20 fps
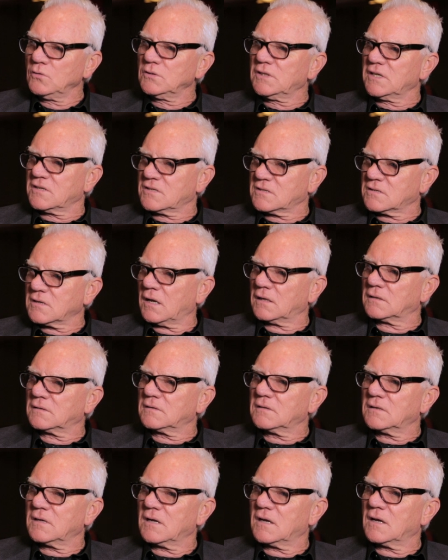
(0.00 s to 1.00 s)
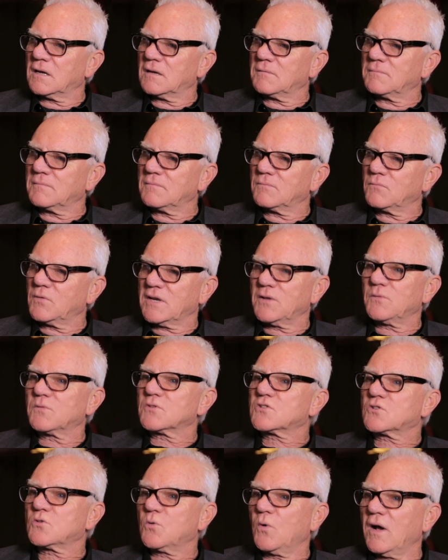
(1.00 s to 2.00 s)
My oldest son, when he
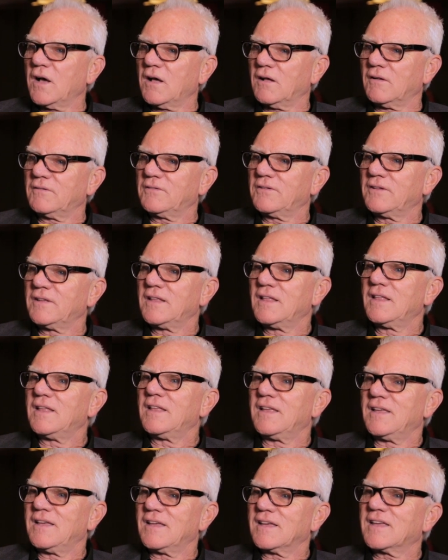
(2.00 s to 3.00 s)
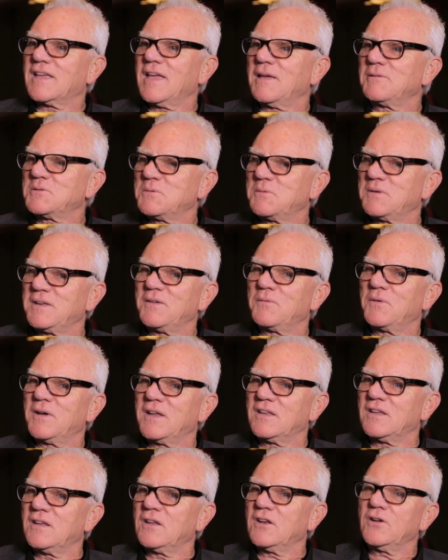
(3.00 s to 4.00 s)
was 12, came to me and he
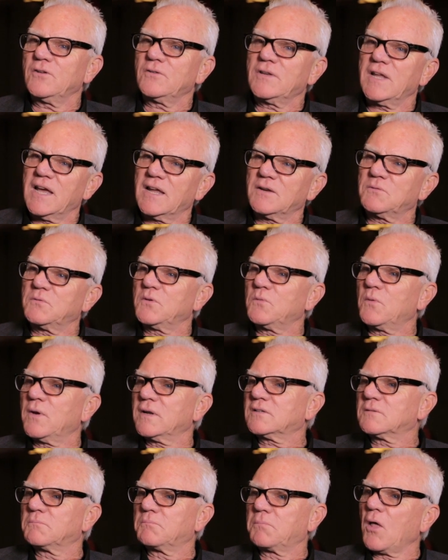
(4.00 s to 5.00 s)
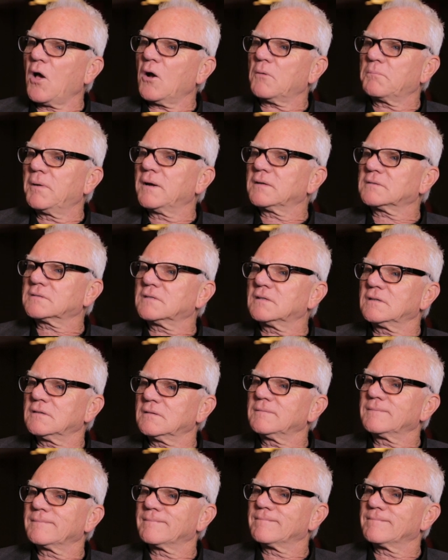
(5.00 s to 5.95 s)
went, Dad, we went to Blockbuster.